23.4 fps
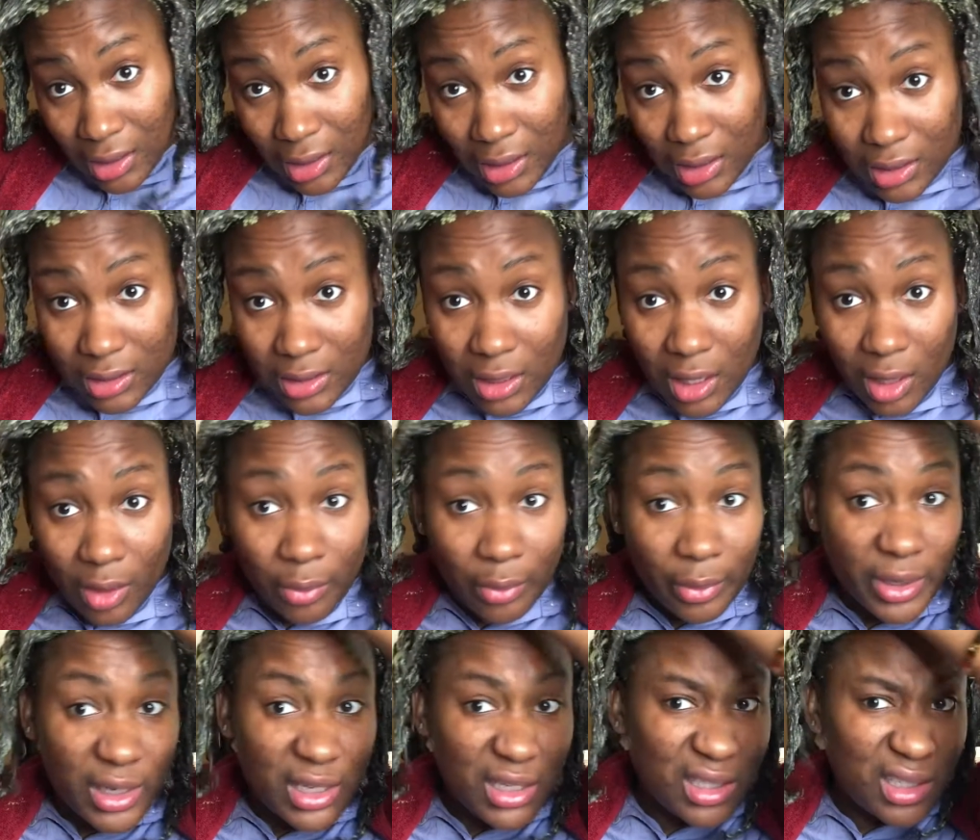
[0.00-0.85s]
There's no
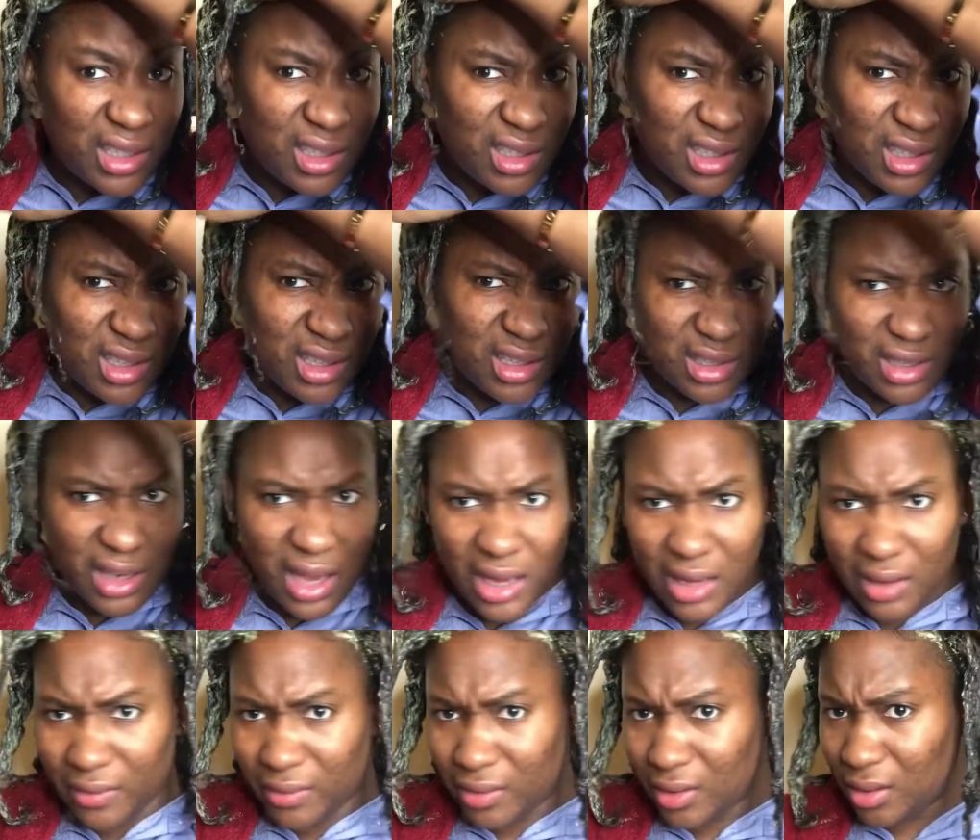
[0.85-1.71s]
reason to
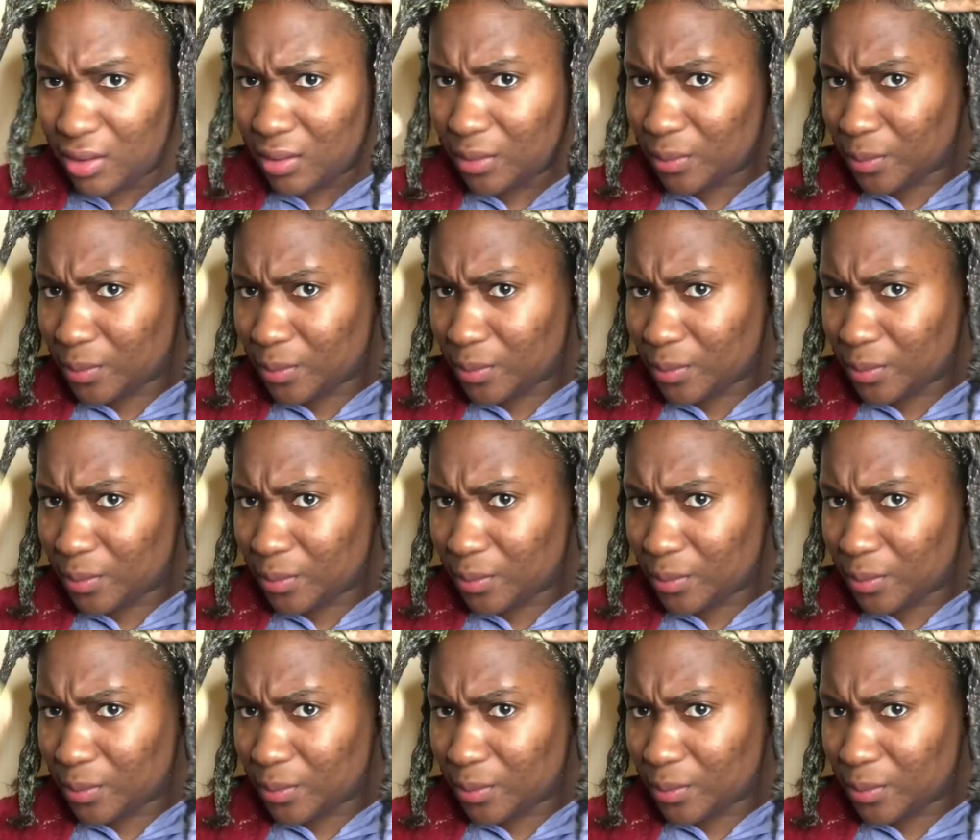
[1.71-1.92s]
save it.